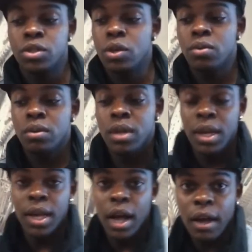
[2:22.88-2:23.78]
So,
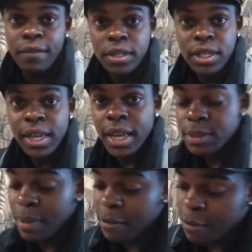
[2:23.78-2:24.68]
obviously,
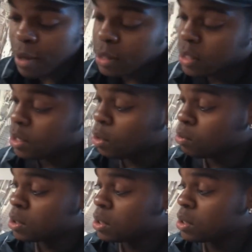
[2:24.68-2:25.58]
as my friend
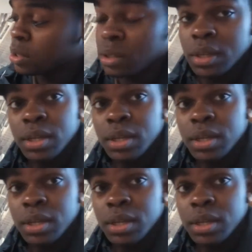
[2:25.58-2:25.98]
denotes,